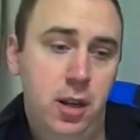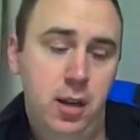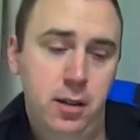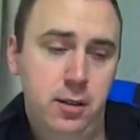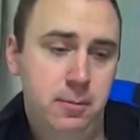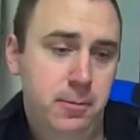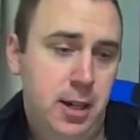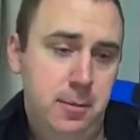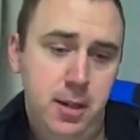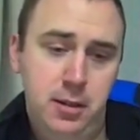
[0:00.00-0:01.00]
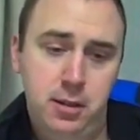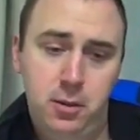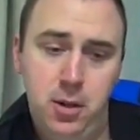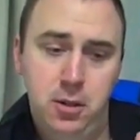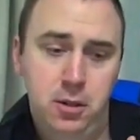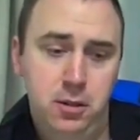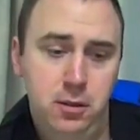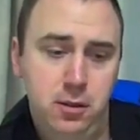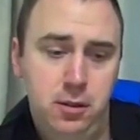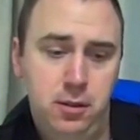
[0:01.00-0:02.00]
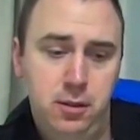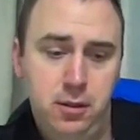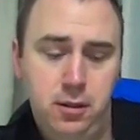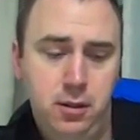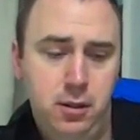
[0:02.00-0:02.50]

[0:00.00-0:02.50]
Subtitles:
comments, questions,